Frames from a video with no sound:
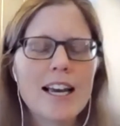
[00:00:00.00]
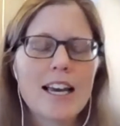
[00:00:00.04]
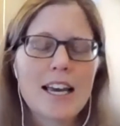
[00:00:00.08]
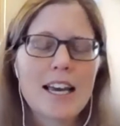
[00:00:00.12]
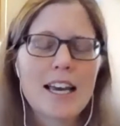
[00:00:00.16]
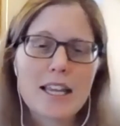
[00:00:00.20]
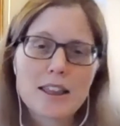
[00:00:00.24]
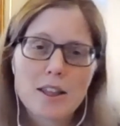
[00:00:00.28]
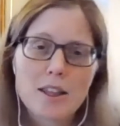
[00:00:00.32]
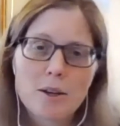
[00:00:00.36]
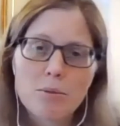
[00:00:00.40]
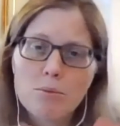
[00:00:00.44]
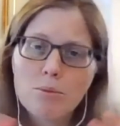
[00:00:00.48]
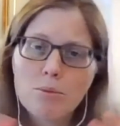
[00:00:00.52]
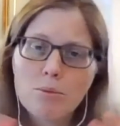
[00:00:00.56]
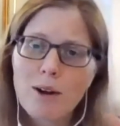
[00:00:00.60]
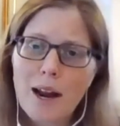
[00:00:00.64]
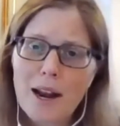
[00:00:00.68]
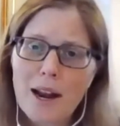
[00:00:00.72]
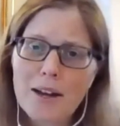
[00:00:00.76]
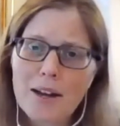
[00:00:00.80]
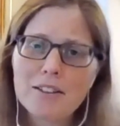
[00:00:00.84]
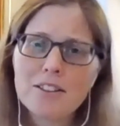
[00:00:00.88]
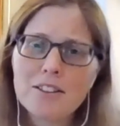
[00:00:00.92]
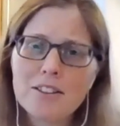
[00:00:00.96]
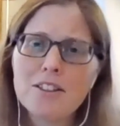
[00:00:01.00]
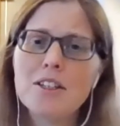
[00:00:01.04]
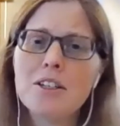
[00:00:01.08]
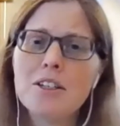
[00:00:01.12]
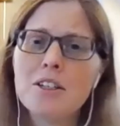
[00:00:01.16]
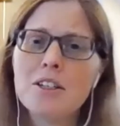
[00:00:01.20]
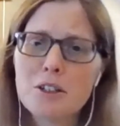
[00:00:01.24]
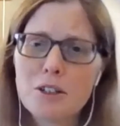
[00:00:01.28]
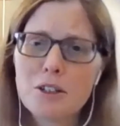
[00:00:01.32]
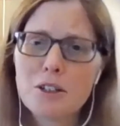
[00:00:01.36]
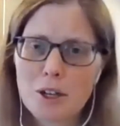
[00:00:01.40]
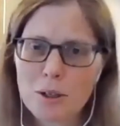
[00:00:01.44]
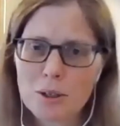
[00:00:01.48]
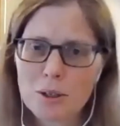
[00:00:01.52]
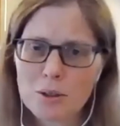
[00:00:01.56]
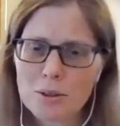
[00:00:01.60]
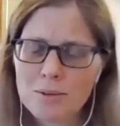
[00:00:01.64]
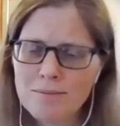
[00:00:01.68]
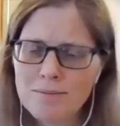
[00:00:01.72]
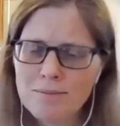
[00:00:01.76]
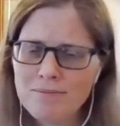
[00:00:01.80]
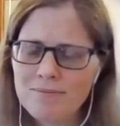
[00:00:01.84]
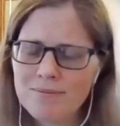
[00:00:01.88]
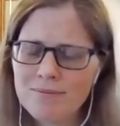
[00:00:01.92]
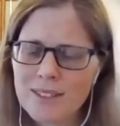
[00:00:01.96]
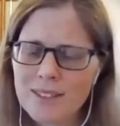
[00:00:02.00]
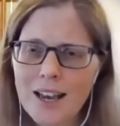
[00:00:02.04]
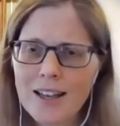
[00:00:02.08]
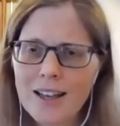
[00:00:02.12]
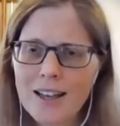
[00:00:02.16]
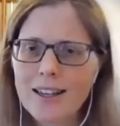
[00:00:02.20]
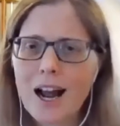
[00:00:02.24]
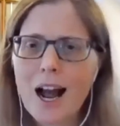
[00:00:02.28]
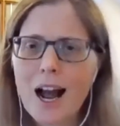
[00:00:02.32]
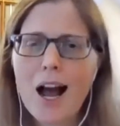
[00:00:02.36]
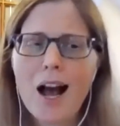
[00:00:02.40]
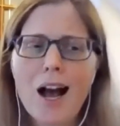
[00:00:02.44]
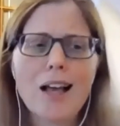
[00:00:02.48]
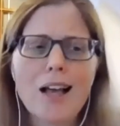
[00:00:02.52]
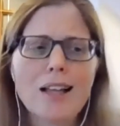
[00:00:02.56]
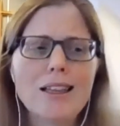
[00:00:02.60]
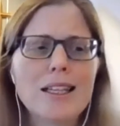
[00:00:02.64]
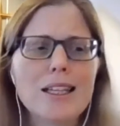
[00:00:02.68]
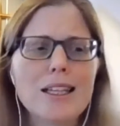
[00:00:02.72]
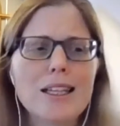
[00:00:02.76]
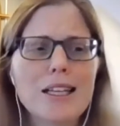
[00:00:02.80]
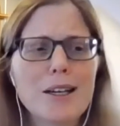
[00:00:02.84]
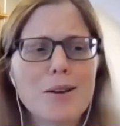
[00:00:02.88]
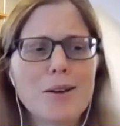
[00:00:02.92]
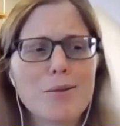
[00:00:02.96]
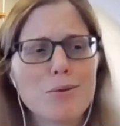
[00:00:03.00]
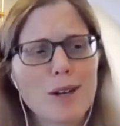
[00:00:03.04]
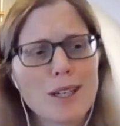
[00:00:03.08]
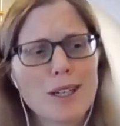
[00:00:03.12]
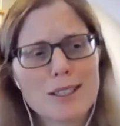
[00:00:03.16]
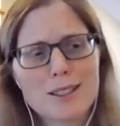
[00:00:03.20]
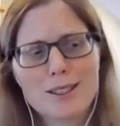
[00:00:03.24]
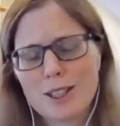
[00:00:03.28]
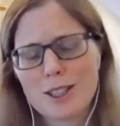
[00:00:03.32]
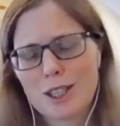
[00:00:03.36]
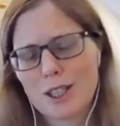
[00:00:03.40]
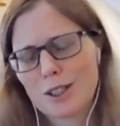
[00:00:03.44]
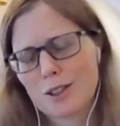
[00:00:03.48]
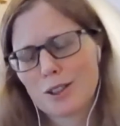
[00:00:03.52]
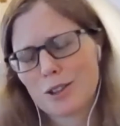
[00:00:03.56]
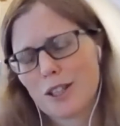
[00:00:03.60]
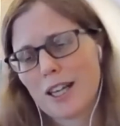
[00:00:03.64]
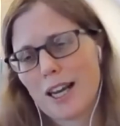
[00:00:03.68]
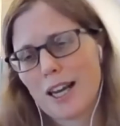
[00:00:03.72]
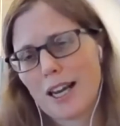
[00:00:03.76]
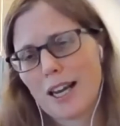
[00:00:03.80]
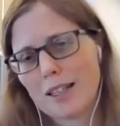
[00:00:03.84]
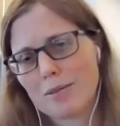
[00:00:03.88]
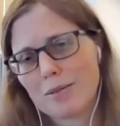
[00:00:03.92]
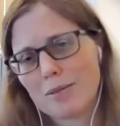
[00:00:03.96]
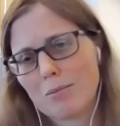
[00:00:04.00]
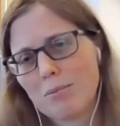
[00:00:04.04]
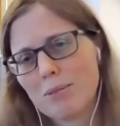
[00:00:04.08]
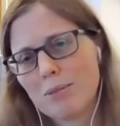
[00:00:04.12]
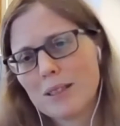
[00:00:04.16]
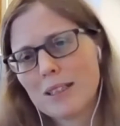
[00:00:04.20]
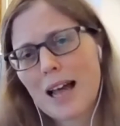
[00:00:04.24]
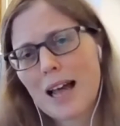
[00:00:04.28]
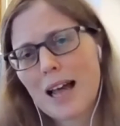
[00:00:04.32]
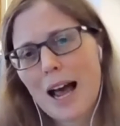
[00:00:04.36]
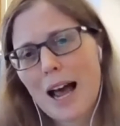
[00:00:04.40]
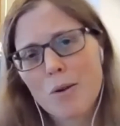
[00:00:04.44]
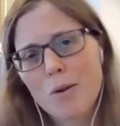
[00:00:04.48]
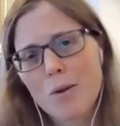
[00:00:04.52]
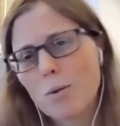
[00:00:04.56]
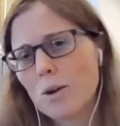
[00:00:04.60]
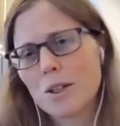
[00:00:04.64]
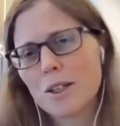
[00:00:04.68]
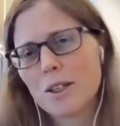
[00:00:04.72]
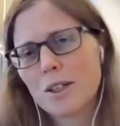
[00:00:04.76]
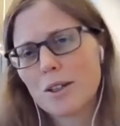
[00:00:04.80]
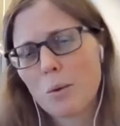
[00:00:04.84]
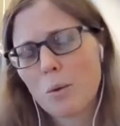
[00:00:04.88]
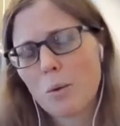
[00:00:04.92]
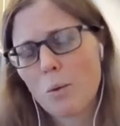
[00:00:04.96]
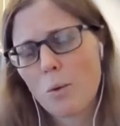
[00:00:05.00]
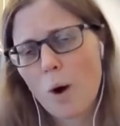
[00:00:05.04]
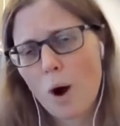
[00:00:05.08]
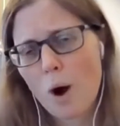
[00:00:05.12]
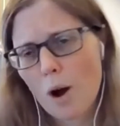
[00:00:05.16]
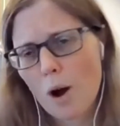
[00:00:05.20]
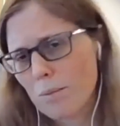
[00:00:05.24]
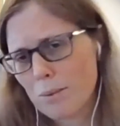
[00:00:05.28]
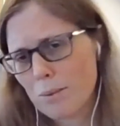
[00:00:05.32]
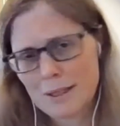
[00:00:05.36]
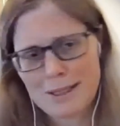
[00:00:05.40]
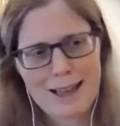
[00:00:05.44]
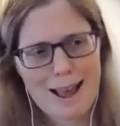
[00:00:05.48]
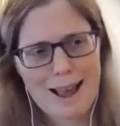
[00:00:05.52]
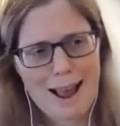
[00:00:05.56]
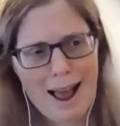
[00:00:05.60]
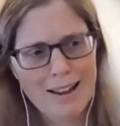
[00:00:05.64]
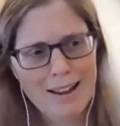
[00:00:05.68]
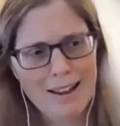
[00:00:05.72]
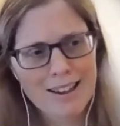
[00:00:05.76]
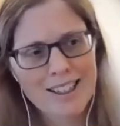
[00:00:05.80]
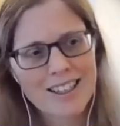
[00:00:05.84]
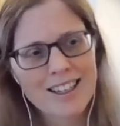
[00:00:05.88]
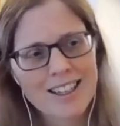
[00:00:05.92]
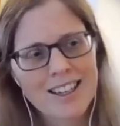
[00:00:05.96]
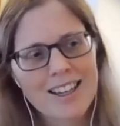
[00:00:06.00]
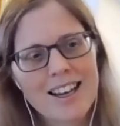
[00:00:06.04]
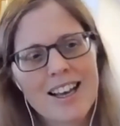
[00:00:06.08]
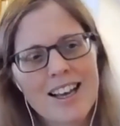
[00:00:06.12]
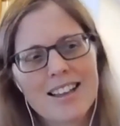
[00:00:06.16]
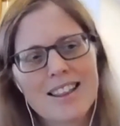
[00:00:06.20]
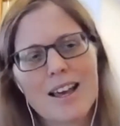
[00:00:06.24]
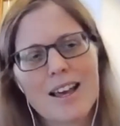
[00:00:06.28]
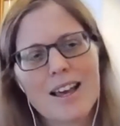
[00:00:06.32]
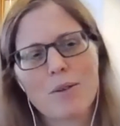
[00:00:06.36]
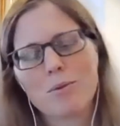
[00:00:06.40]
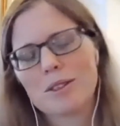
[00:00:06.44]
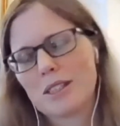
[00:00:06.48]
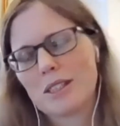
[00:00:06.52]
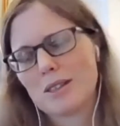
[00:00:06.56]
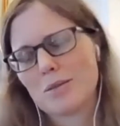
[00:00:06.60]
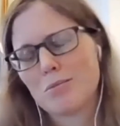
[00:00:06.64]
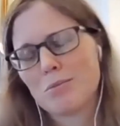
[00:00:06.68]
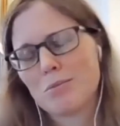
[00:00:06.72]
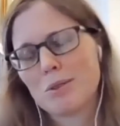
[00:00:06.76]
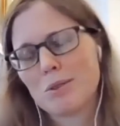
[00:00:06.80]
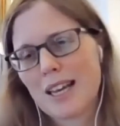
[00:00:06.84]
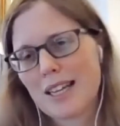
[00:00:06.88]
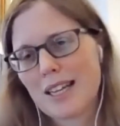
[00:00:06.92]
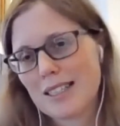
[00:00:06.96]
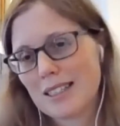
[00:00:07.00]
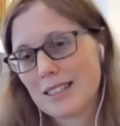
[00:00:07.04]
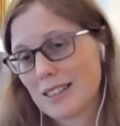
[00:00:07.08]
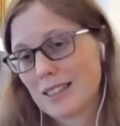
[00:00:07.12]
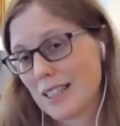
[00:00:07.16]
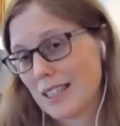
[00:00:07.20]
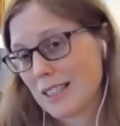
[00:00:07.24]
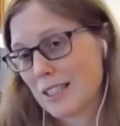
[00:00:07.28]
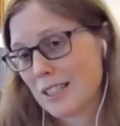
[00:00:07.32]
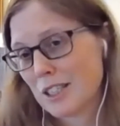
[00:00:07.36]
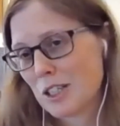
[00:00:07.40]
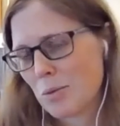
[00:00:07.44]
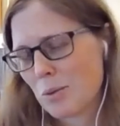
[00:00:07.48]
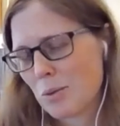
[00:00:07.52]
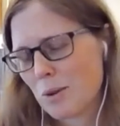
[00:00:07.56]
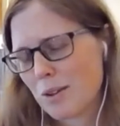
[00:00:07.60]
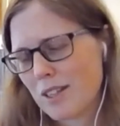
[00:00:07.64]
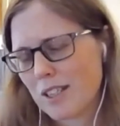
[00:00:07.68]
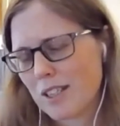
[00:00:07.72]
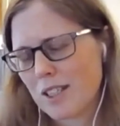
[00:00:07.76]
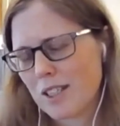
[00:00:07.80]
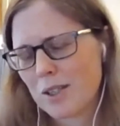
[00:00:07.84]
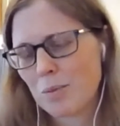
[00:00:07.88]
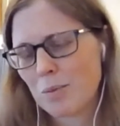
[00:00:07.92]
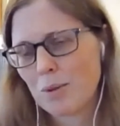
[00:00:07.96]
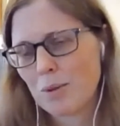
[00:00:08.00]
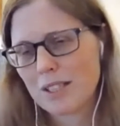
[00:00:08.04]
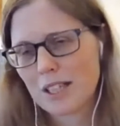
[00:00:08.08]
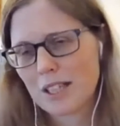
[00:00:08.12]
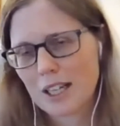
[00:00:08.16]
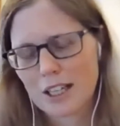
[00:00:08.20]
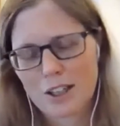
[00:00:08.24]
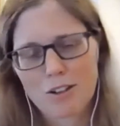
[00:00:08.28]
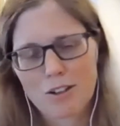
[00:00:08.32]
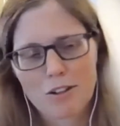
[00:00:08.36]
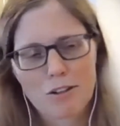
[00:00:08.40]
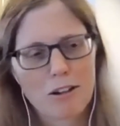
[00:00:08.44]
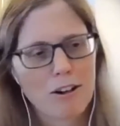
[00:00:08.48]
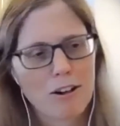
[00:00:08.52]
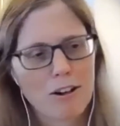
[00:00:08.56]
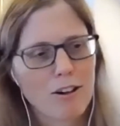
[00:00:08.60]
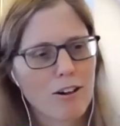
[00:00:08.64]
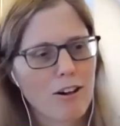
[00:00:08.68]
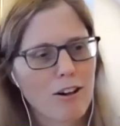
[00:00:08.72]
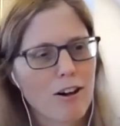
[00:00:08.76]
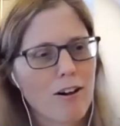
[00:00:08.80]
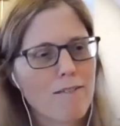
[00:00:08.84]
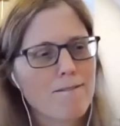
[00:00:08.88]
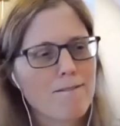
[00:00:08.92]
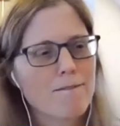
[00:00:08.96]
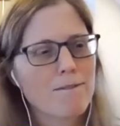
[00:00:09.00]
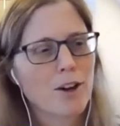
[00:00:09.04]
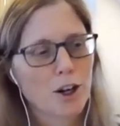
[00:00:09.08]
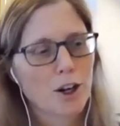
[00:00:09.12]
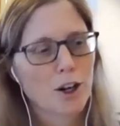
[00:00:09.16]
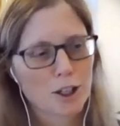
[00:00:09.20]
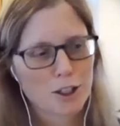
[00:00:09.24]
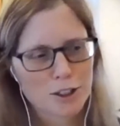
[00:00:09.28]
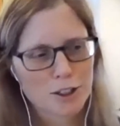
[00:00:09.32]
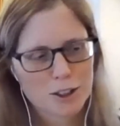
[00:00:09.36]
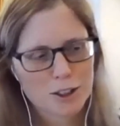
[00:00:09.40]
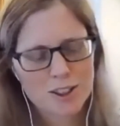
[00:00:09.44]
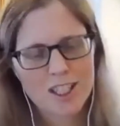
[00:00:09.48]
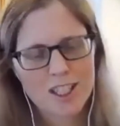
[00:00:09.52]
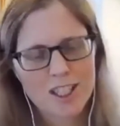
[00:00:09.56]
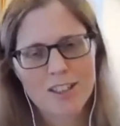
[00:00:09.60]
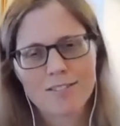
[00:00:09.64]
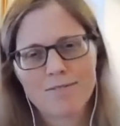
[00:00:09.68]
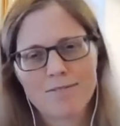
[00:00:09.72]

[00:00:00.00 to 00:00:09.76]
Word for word: in the brand new, yet oddly rustic looking plywood wall plaque that was emblazoned with this particular verse.